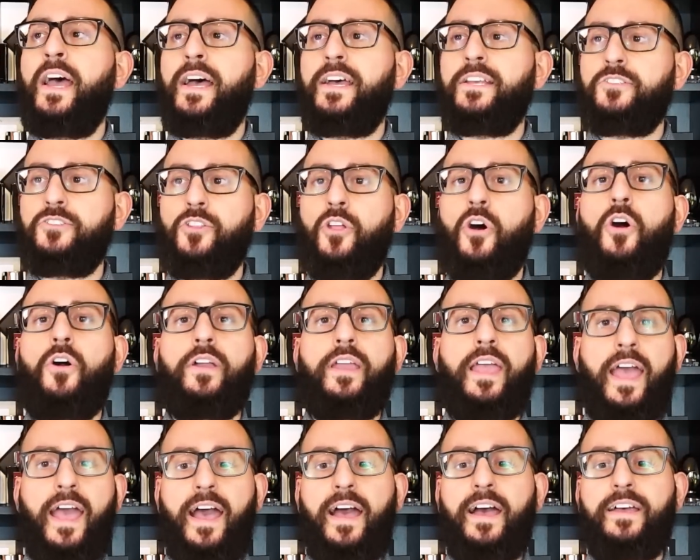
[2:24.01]
as
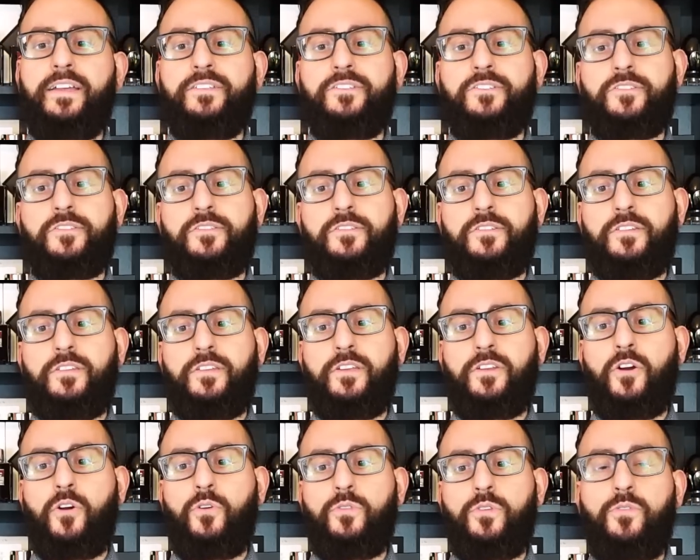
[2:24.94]
long as,
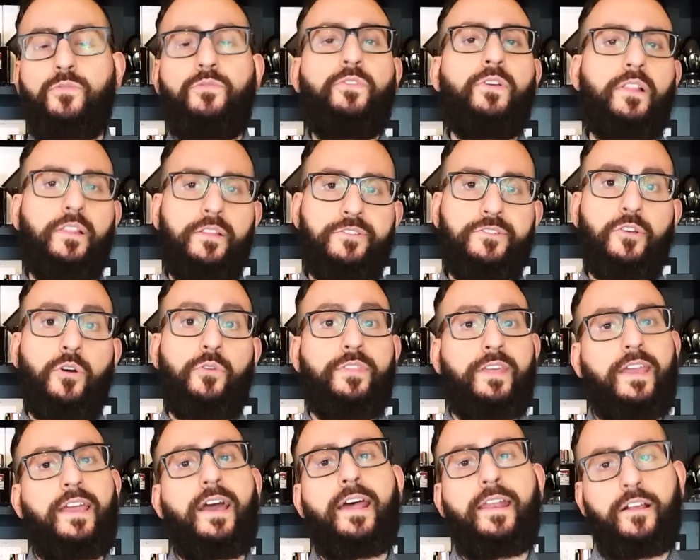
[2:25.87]
you know, you feel as though
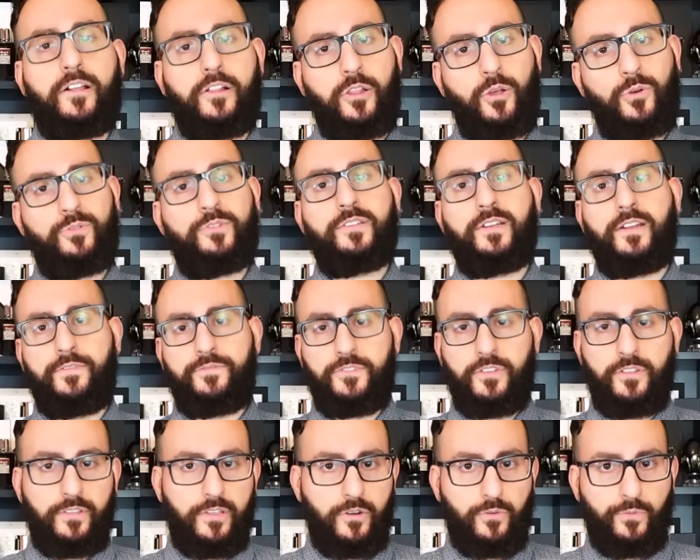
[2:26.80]
they got it close enough
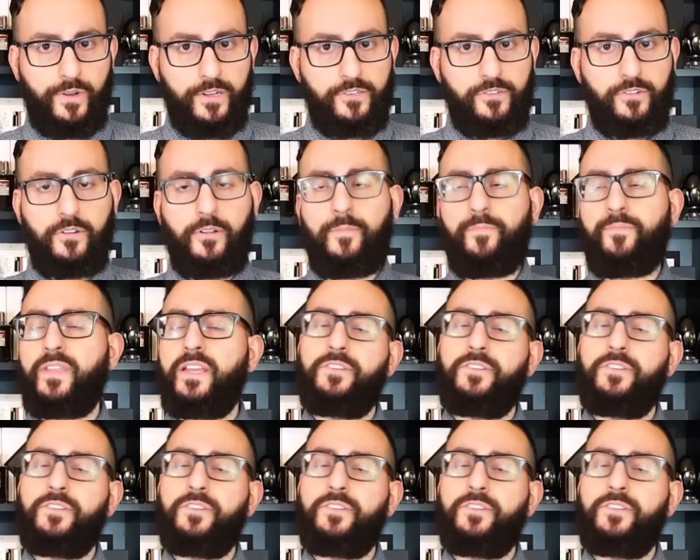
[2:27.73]
to the original.